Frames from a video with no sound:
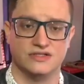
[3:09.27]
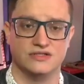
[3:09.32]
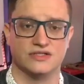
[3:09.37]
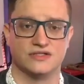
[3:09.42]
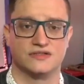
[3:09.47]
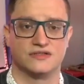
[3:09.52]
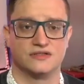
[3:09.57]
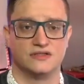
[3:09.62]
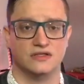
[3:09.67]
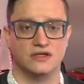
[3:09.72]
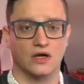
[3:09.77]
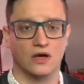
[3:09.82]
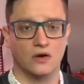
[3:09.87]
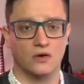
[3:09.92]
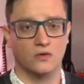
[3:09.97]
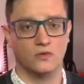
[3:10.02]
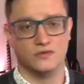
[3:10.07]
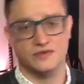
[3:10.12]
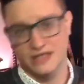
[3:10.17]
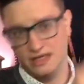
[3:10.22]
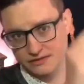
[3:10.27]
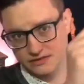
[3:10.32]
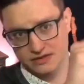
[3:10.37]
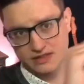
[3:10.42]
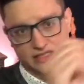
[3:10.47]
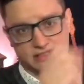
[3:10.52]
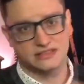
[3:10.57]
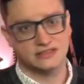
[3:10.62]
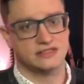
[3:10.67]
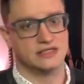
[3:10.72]
You just go down the
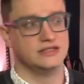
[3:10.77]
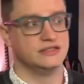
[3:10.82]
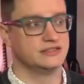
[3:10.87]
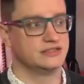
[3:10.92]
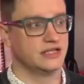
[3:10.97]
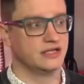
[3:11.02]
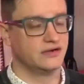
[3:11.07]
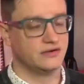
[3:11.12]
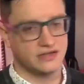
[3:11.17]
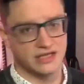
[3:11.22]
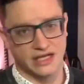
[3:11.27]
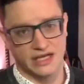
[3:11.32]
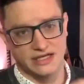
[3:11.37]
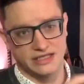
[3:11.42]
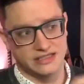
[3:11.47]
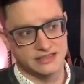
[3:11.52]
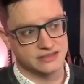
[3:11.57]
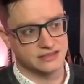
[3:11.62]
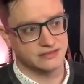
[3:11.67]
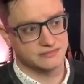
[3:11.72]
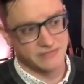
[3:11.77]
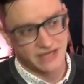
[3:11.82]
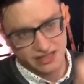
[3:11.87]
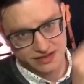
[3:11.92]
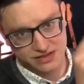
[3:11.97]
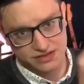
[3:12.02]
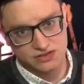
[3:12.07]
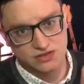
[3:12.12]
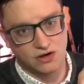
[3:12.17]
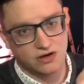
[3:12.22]
list and you say, okay, I need to
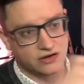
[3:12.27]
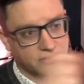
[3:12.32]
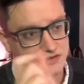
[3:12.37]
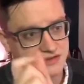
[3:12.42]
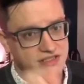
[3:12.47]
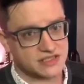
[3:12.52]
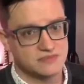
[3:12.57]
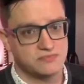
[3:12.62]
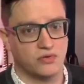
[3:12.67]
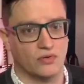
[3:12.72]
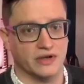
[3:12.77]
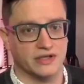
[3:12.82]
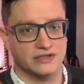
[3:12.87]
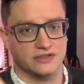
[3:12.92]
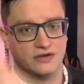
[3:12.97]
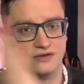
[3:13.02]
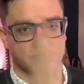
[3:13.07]
make this darker at this point.